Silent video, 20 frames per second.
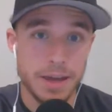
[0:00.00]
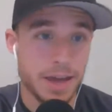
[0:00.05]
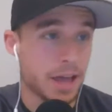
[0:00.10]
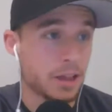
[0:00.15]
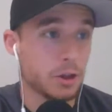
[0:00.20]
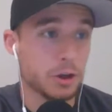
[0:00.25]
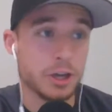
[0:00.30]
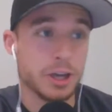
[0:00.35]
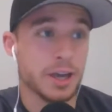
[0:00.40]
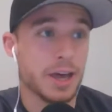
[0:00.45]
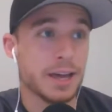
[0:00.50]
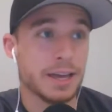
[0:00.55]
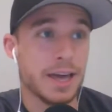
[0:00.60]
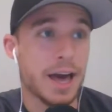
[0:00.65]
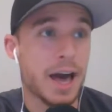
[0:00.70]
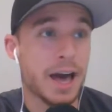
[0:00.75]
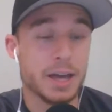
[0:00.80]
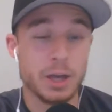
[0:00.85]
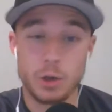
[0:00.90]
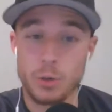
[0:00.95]
Okay, I look at a
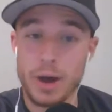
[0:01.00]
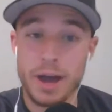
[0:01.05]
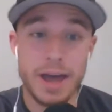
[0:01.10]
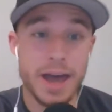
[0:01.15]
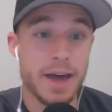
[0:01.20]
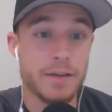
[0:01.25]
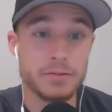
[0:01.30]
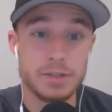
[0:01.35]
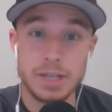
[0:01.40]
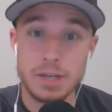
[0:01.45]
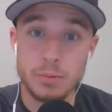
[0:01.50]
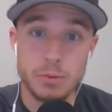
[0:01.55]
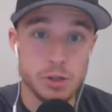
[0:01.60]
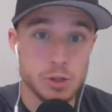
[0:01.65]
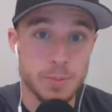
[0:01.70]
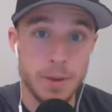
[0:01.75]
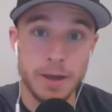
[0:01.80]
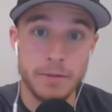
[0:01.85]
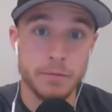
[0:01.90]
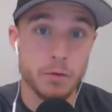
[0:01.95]
guy who I have deep
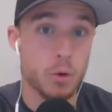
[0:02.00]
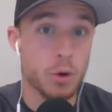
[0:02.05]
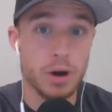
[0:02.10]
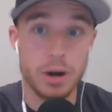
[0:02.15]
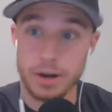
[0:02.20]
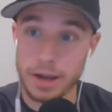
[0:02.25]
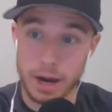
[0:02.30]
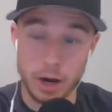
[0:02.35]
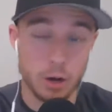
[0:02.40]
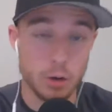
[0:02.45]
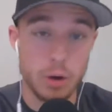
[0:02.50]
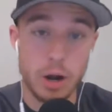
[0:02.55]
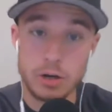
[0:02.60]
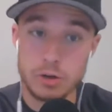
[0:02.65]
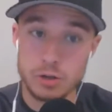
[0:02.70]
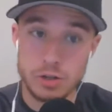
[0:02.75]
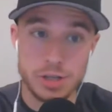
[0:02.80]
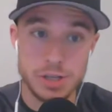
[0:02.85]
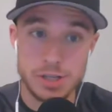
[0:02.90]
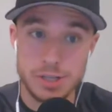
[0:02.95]
respect for. Aaron
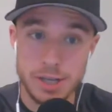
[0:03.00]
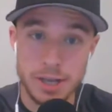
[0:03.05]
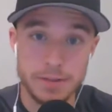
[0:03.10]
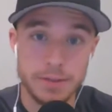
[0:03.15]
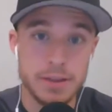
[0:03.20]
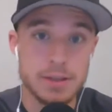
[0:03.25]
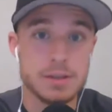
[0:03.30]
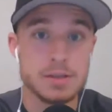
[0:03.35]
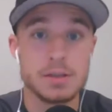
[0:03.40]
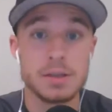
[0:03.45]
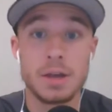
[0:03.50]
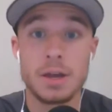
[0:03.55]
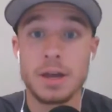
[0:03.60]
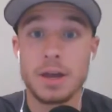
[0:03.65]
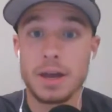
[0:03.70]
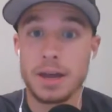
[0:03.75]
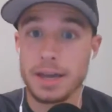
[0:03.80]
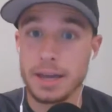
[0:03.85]
Rodgers has said this.